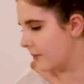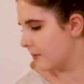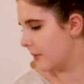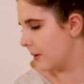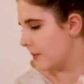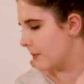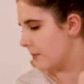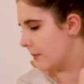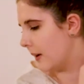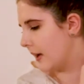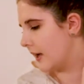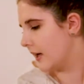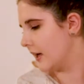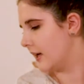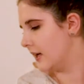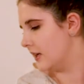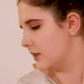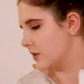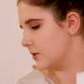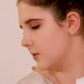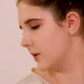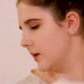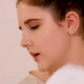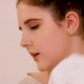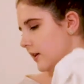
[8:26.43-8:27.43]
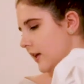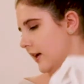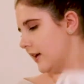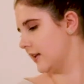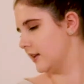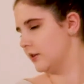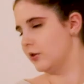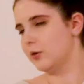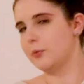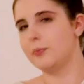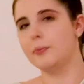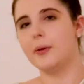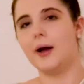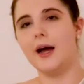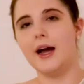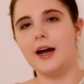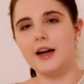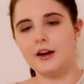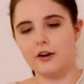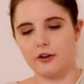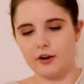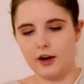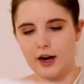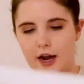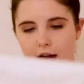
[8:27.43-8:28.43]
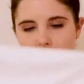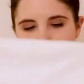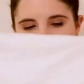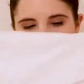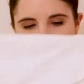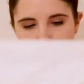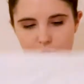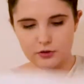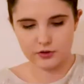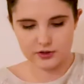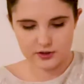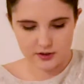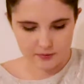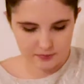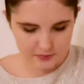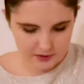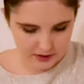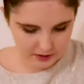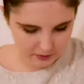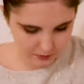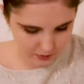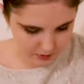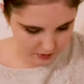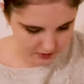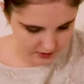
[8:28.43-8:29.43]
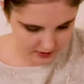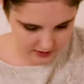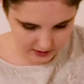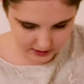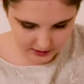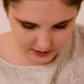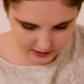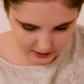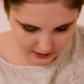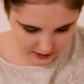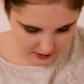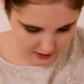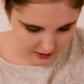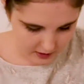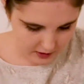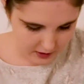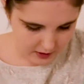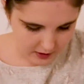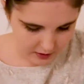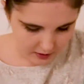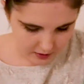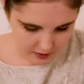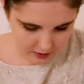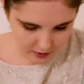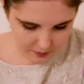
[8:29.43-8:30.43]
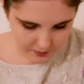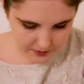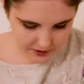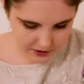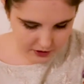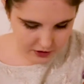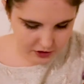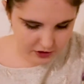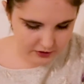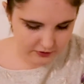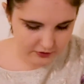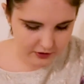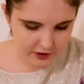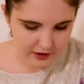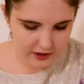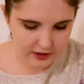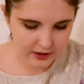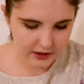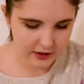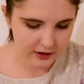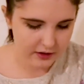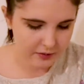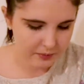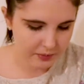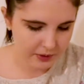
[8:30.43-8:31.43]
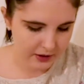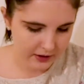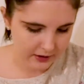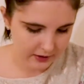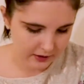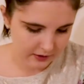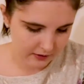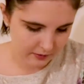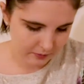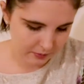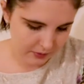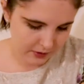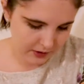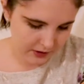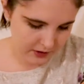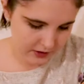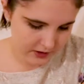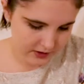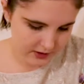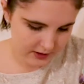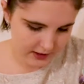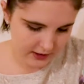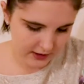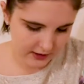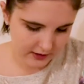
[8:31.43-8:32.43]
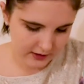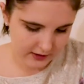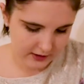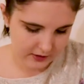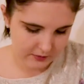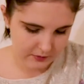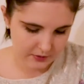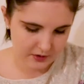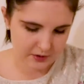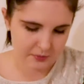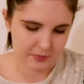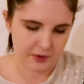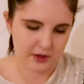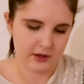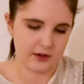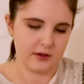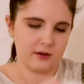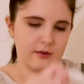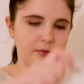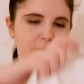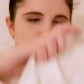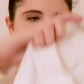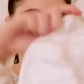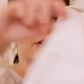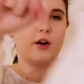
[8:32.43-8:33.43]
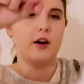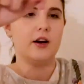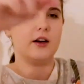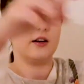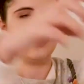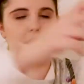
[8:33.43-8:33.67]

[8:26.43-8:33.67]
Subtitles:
Maybe make it into a like little bag or a hat or something. We'll see. Oh my gosh, I've got another button up. We are just killing it with the button up front.